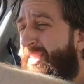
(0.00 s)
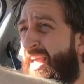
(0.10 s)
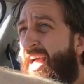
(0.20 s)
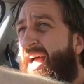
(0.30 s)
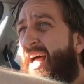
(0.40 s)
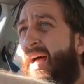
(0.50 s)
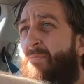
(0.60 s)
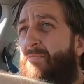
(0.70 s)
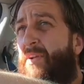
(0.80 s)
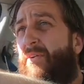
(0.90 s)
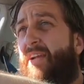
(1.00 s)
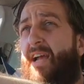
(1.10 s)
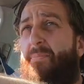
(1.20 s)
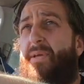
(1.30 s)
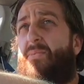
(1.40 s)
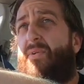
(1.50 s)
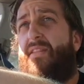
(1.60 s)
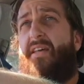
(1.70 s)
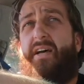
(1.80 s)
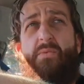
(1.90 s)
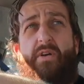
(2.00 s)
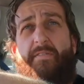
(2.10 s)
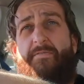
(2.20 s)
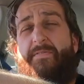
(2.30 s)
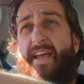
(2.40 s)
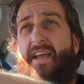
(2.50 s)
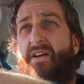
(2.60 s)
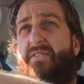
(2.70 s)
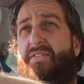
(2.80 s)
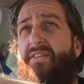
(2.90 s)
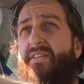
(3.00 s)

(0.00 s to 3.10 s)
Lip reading: I'm very happy with what I found.